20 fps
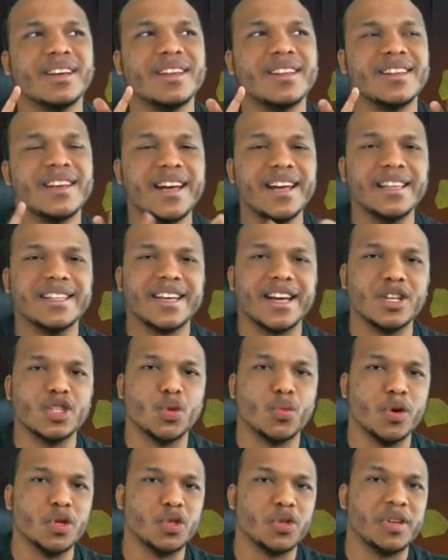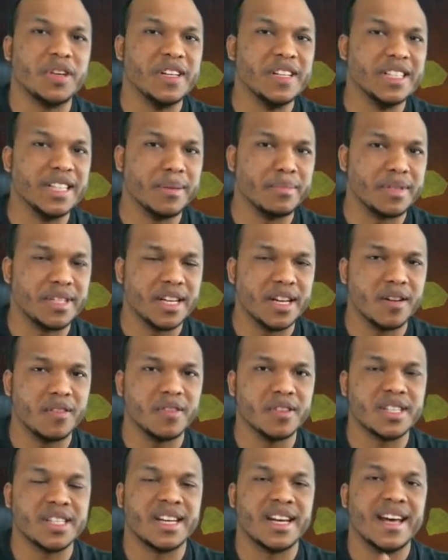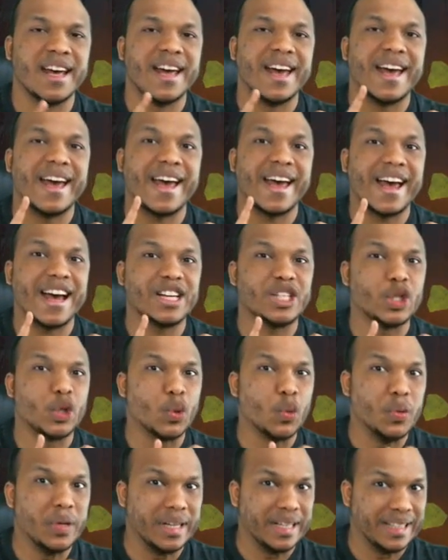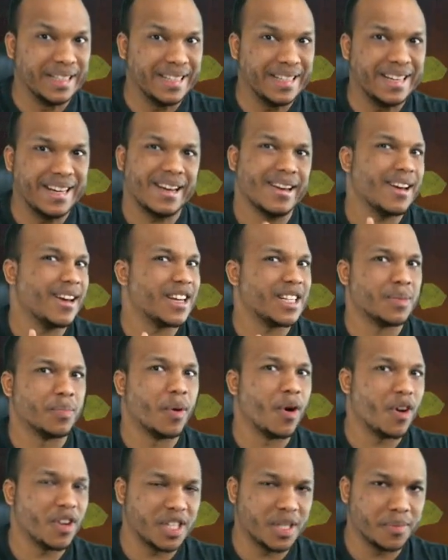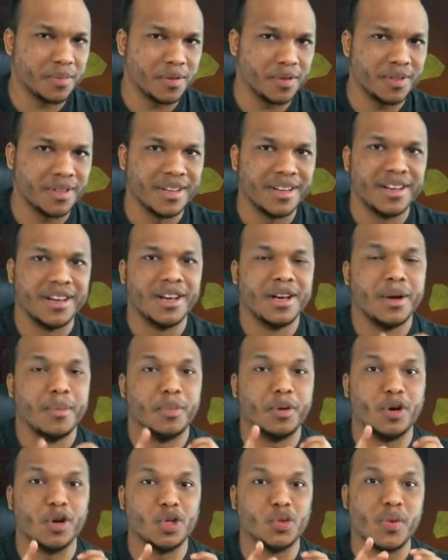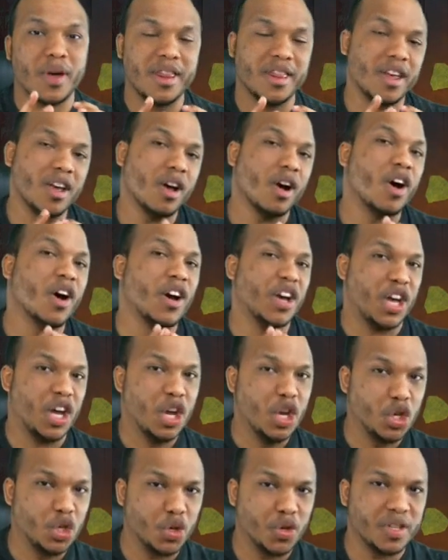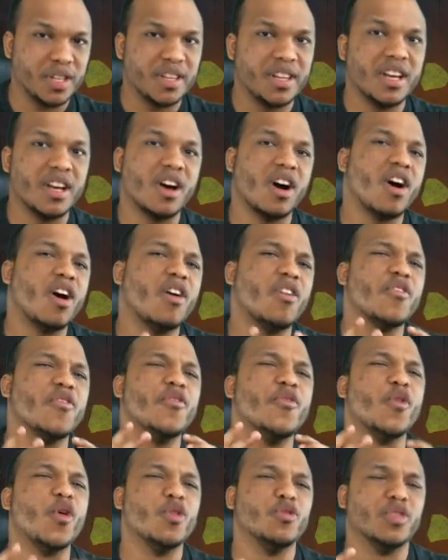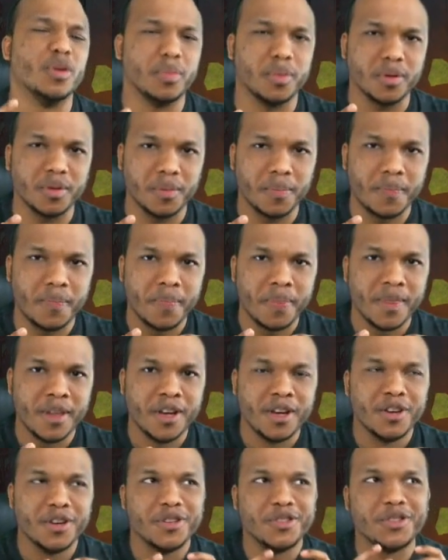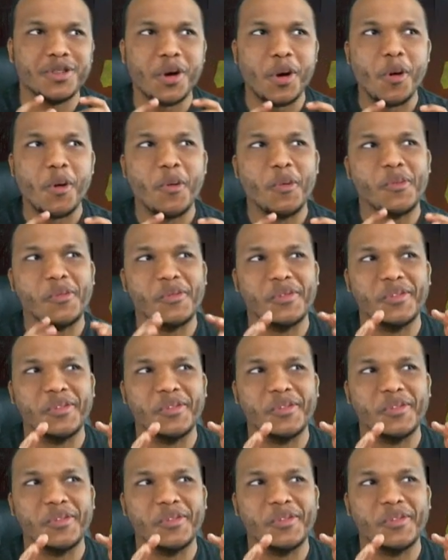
they tend to want to heal themselves as quickly as possible, because when they are injured, they are vulnerable. So